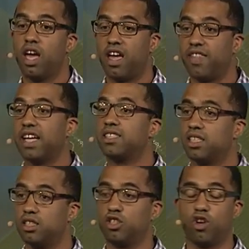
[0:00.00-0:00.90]
and that's
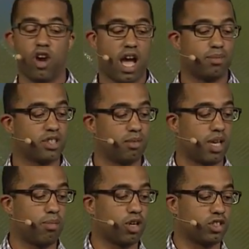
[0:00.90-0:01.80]
into your apps to
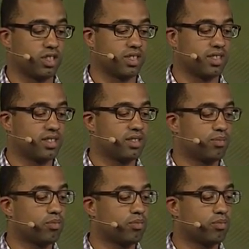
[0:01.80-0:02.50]
make purchases.